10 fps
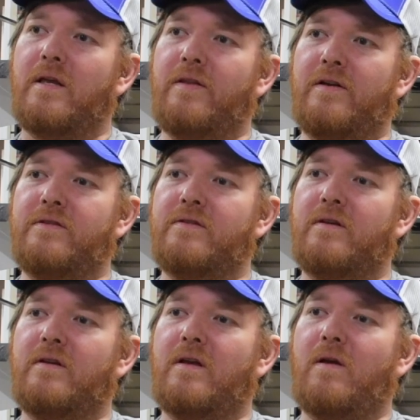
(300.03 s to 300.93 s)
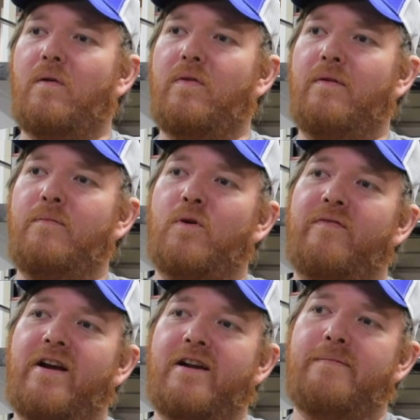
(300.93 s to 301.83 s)
the more
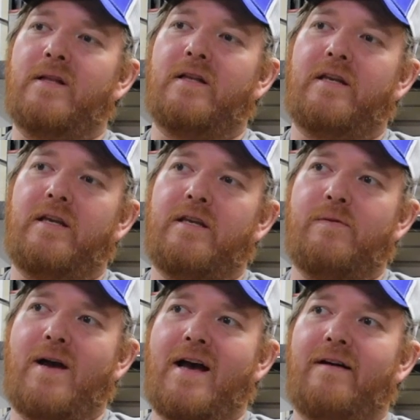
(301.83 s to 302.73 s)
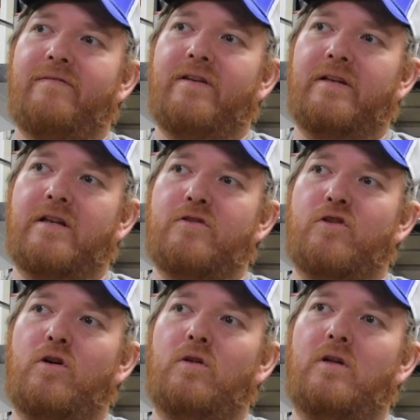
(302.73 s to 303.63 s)
variability you have in
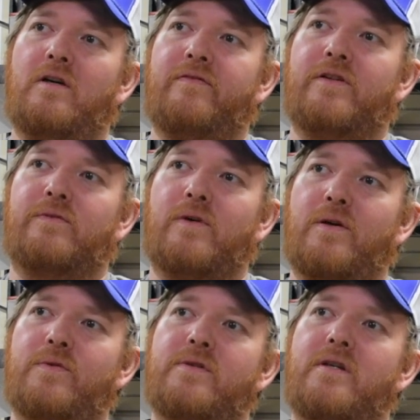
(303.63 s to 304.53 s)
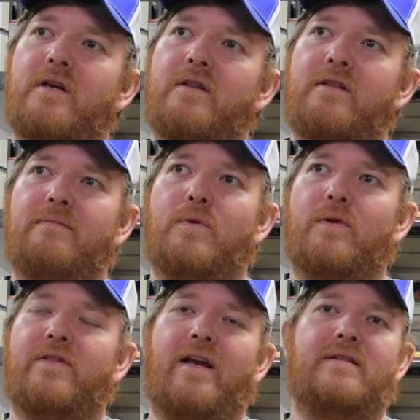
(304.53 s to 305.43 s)
control of your roast, the more
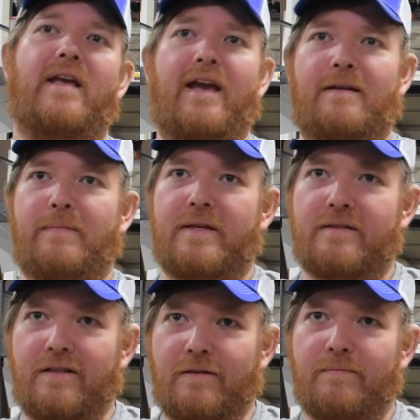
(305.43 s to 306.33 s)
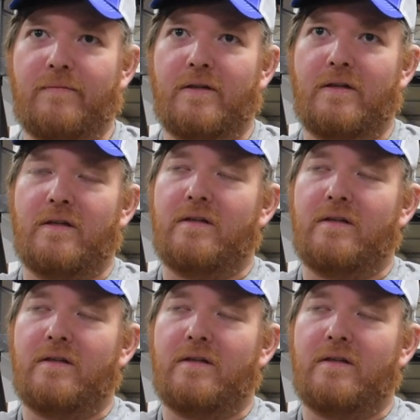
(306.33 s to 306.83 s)
things can mess up.